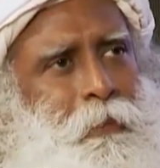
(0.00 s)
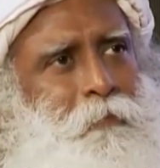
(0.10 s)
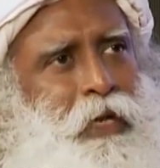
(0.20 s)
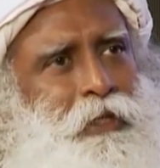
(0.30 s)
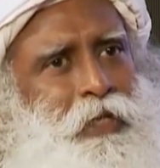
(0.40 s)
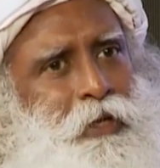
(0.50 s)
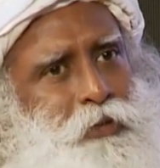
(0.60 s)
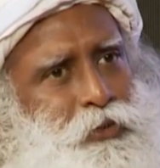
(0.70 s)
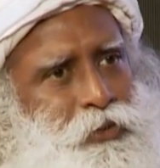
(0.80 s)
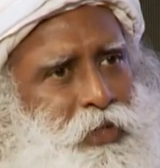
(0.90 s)
But in
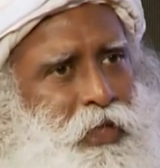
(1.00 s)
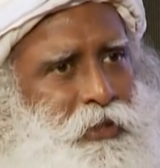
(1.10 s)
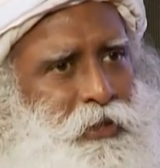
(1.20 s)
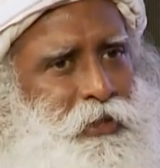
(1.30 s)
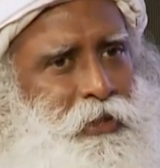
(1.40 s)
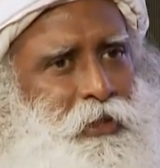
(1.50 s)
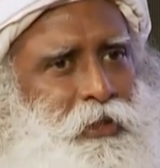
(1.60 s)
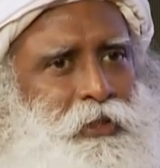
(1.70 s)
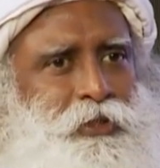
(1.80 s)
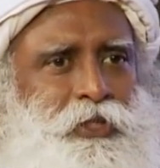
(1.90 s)
our society,
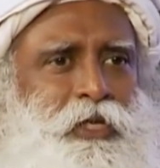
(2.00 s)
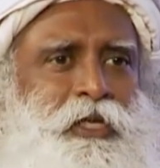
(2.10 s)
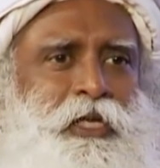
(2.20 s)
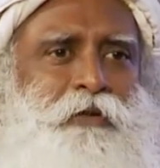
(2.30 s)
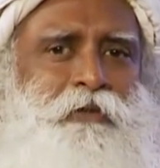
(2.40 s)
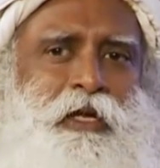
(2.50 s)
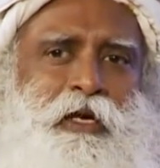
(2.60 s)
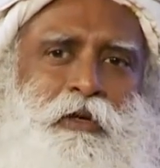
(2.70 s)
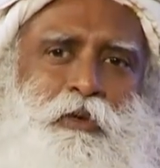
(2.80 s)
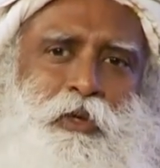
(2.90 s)
generally
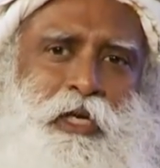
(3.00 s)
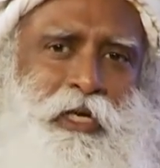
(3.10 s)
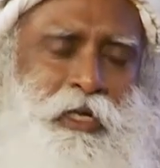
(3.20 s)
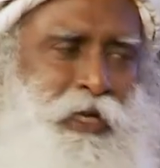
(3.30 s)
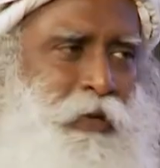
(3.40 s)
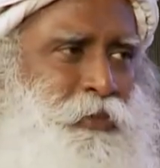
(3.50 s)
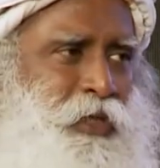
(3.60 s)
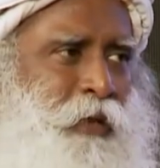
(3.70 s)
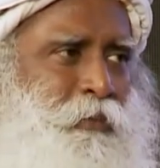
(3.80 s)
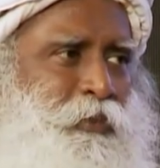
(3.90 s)
when a good leader
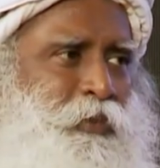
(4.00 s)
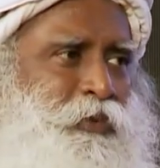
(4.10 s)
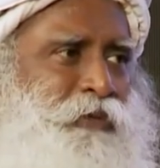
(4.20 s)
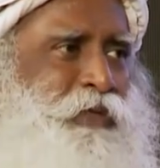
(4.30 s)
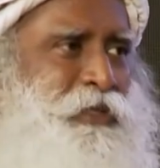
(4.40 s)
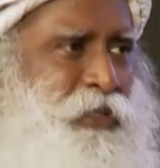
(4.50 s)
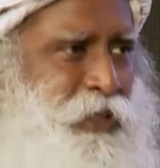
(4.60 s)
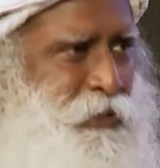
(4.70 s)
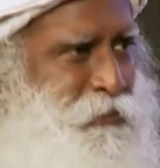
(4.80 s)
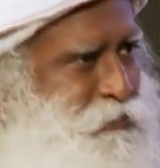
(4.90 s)
comes up, we will
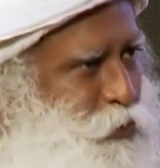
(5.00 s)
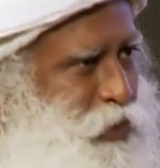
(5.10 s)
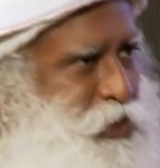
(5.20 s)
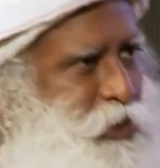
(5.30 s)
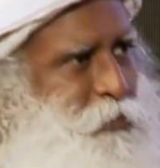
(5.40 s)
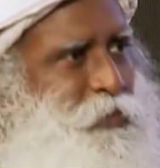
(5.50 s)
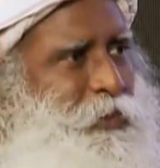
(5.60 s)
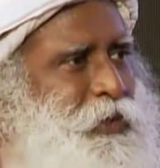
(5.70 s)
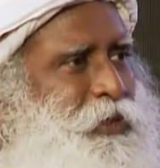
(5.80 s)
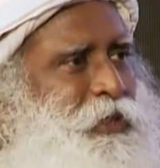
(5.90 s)
see
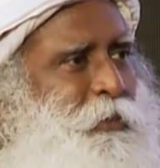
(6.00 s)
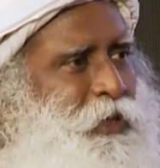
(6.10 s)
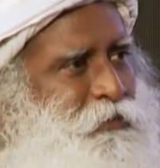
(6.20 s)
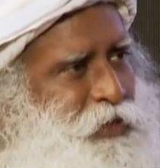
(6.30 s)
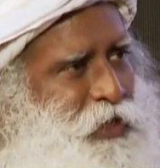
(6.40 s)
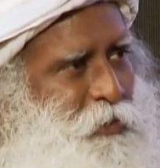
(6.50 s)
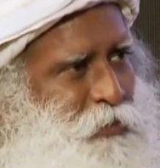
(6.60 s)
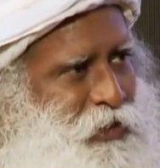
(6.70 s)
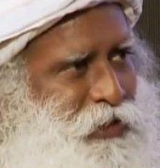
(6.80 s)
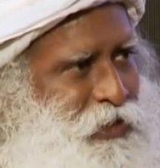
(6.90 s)
worship, somebody will
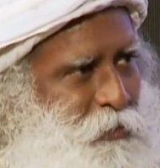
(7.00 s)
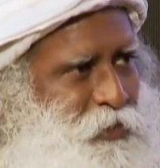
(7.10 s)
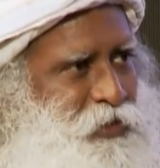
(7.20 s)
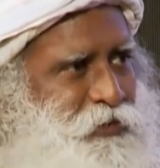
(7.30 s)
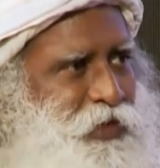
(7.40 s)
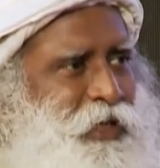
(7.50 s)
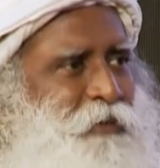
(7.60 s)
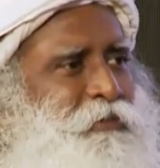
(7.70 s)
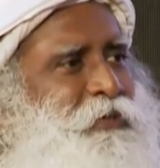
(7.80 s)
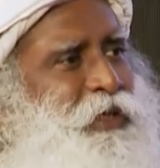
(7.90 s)
start building temples for
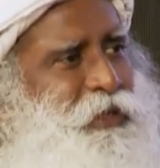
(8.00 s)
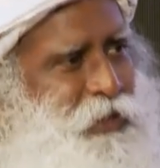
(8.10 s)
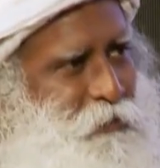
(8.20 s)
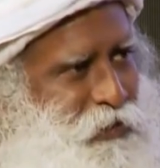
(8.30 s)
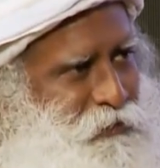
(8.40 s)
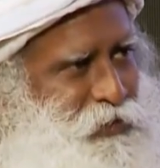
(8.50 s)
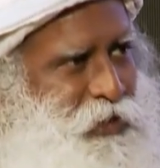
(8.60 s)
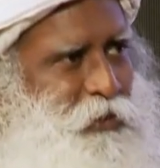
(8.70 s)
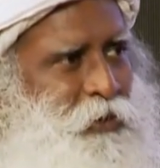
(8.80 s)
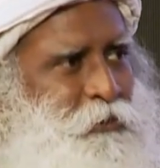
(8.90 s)
him, somebody will
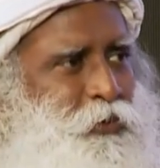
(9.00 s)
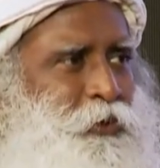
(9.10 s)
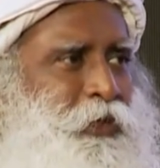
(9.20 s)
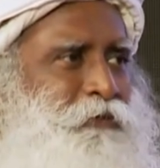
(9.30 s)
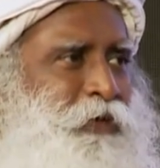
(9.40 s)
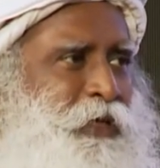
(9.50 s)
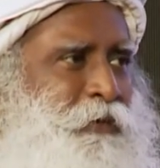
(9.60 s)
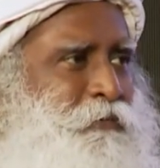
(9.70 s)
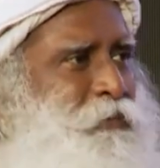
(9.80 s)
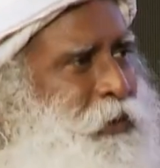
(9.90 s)
start doing puja for
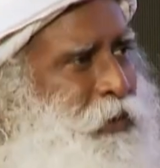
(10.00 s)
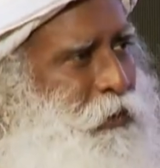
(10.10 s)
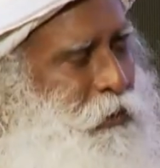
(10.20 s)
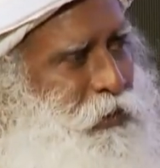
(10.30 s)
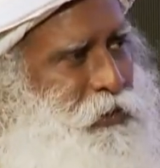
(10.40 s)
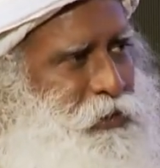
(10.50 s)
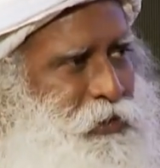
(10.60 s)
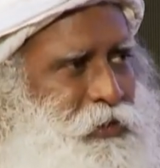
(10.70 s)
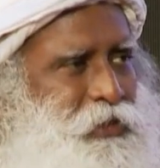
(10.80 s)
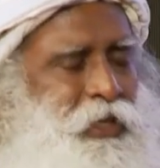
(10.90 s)
him, all these
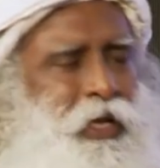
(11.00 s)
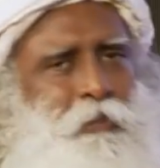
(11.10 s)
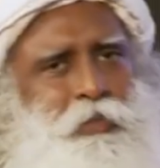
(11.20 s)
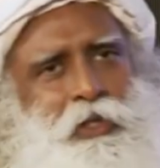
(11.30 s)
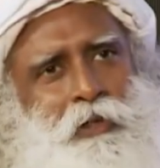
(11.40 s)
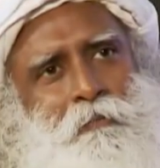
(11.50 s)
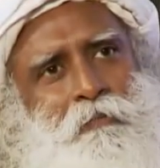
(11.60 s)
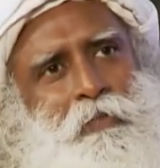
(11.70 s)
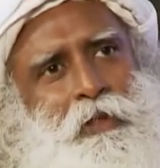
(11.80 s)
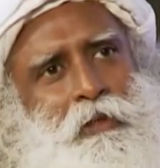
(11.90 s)
things start happening.
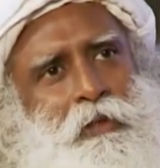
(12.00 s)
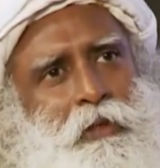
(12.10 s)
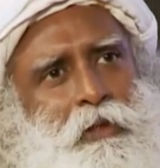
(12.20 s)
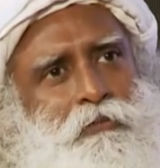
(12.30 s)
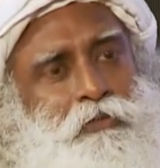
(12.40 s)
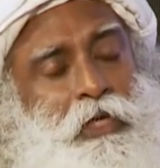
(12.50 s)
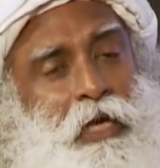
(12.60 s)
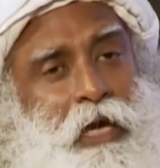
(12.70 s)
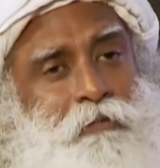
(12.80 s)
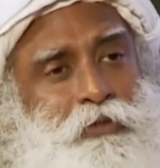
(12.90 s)
We
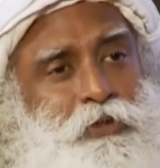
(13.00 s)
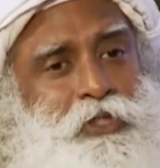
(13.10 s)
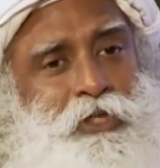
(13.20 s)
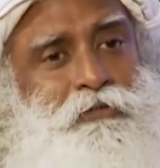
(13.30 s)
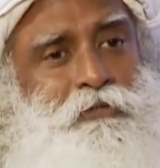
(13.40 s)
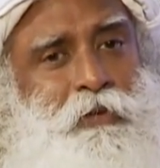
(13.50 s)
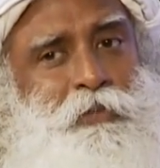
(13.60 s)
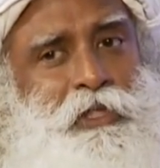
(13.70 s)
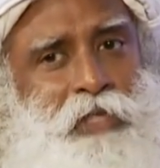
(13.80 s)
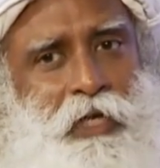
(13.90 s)
have to shift
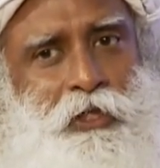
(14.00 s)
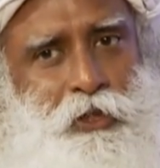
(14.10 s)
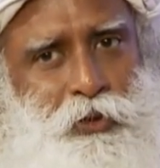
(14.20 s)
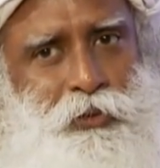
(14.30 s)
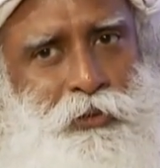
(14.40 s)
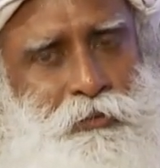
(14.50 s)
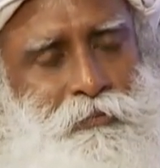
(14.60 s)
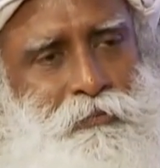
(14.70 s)
from this attitude.